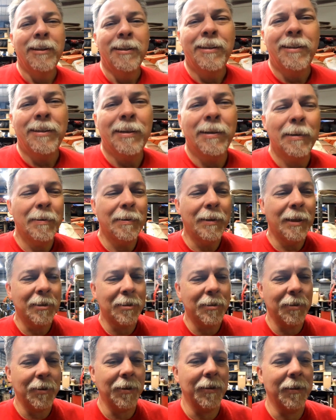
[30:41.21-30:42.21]

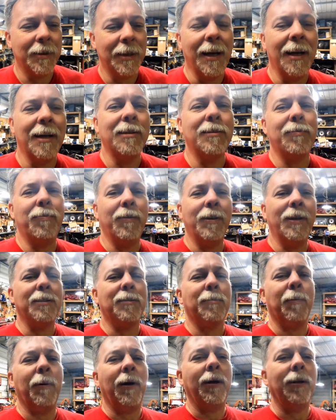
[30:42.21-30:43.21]
next to a guy's
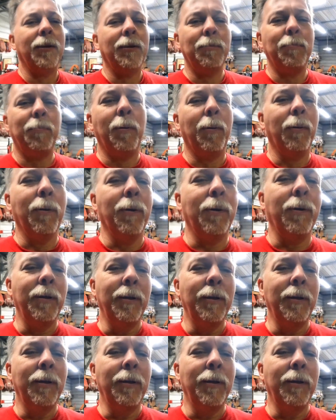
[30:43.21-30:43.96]
fence behind his barn.